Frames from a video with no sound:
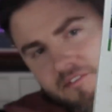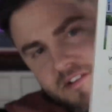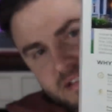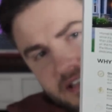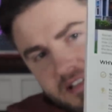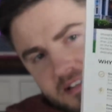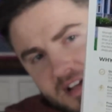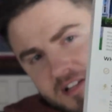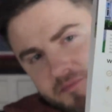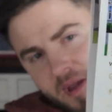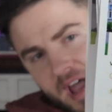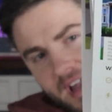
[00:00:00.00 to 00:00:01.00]
gave us these
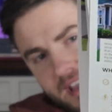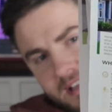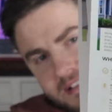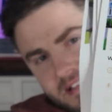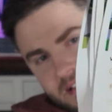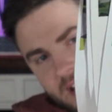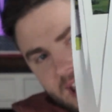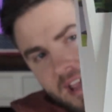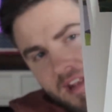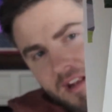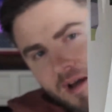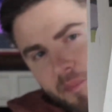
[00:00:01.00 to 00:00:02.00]
nice packets,
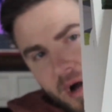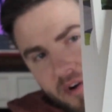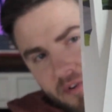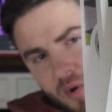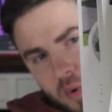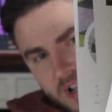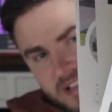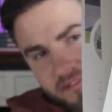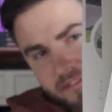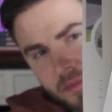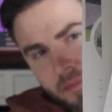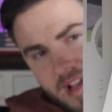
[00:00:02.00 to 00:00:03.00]
and upon request,
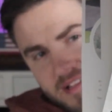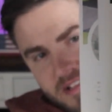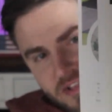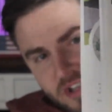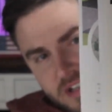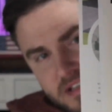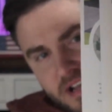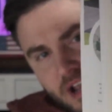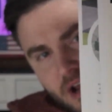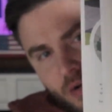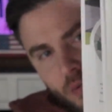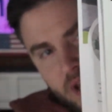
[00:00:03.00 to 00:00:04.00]
if you message us,
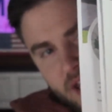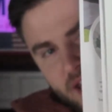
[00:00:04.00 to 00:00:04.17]
we